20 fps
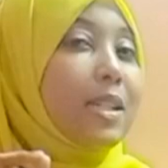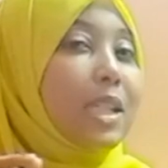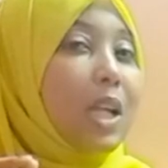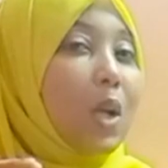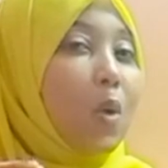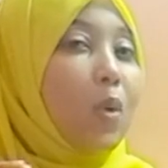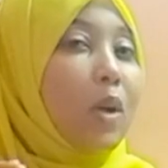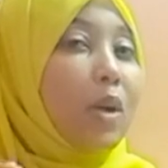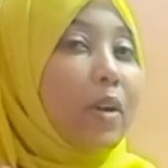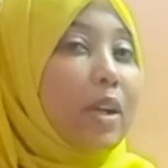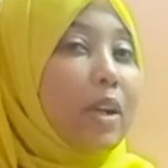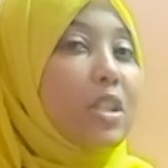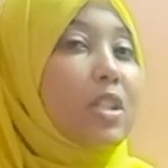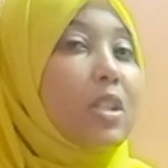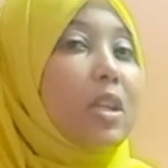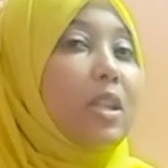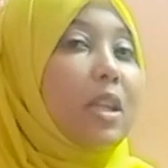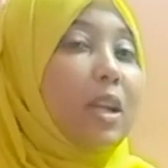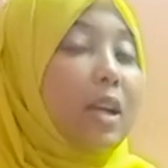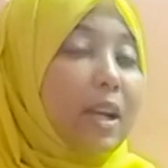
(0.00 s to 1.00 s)
until we
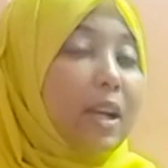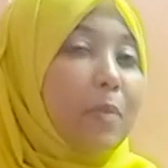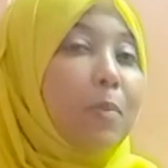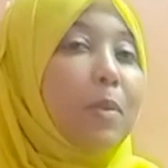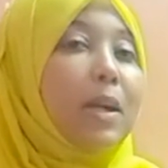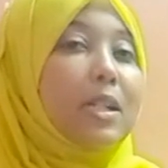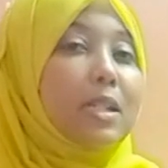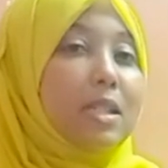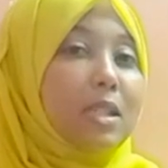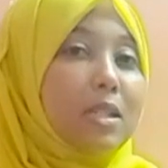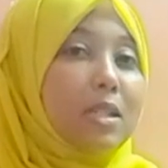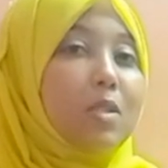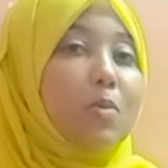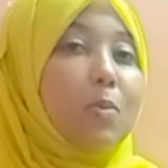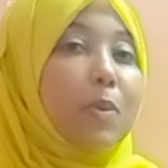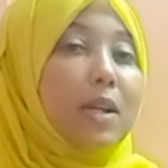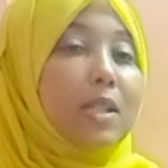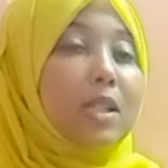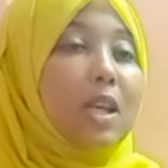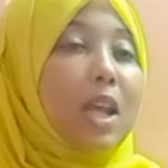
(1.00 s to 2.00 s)
reach the red blood
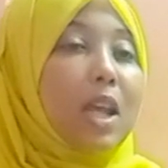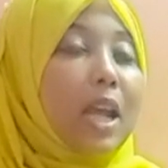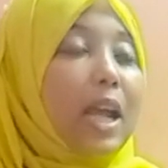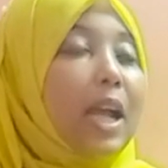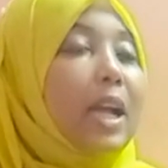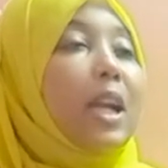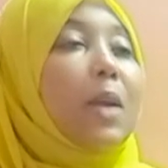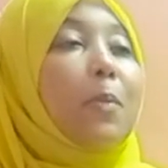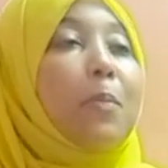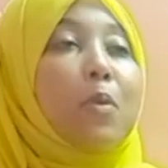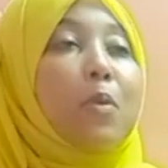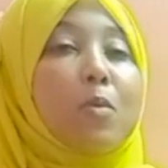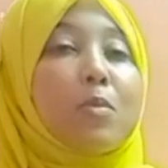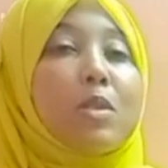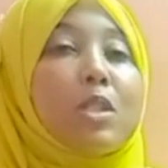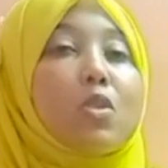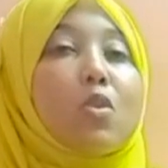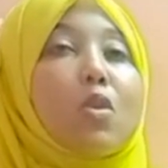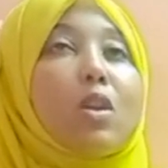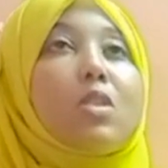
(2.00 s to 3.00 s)
cells part, and I
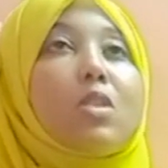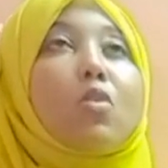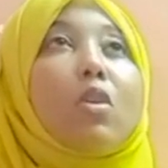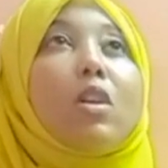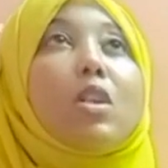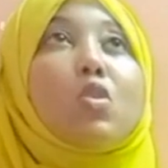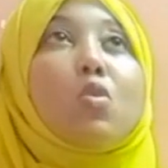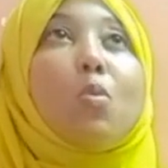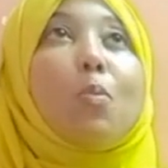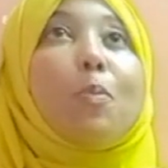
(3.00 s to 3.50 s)
promise you it's going